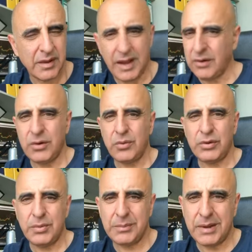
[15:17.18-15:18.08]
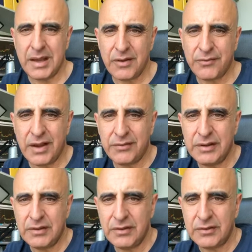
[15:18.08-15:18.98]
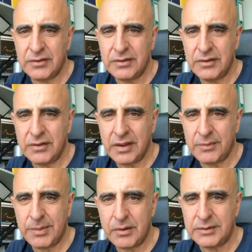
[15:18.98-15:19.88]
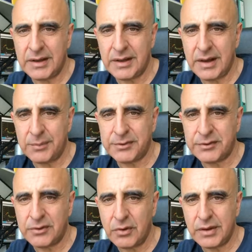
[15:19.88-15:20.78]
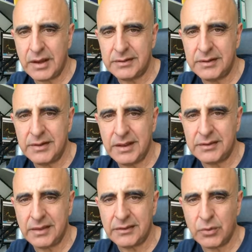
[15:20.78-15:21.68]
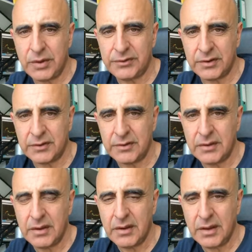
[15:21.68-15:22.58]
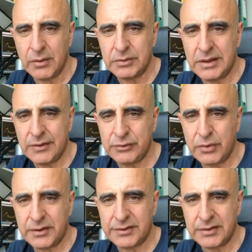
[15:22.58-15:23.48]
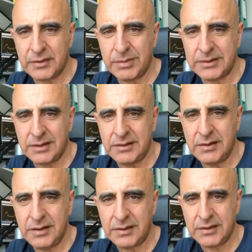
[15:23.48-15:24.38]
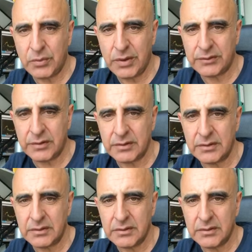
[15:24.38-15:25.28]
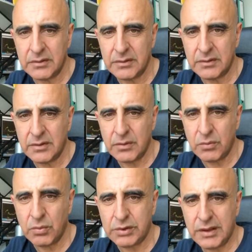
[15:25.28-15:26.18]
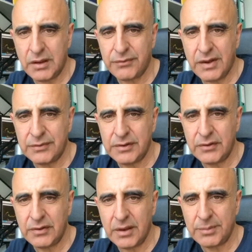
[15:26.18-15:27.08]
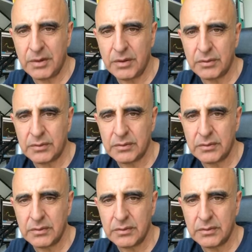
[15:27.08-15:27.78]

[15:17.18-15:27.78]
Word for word: I don't know what you mean by five-digit I P O, Daniel. I'm sorry, I didn't get that question. I would love to answer that, but I didn't get the question. What are five-digit I P Os?